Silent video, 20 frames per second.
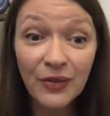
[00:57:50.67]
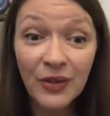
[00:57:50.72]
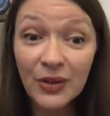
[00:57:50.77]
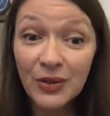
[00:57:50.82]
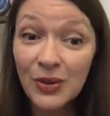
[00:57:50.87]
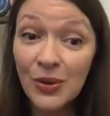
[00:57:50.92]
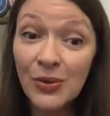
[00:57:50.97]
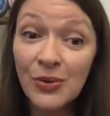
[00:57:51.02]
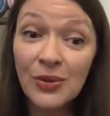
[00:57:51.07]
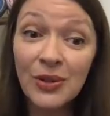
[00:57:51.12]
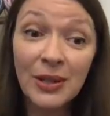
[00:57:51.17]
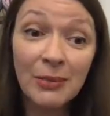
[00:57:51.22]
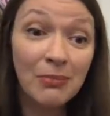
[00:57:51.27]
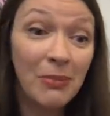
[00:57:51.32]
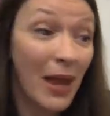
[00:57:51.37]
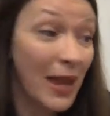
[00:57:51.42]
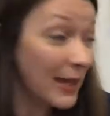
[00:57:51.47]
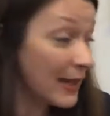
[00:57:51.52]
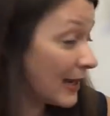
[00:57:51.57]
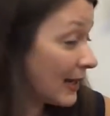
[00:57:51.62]
not only
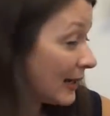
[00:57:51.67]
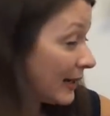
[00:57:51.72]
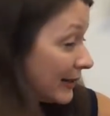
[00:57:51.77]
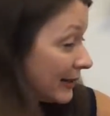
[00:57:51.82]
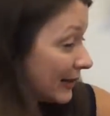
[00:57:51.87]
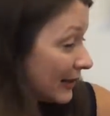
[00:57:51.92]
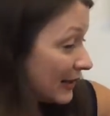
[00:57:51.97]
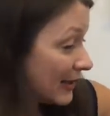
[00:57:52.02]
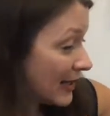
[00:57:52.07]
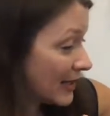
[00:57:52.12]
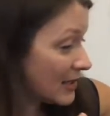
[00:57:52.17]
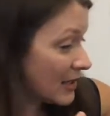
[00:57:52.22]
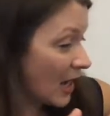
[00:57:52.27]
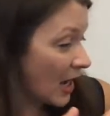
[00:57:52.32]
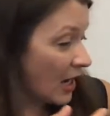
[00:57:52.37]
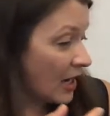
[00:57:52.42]
making little things,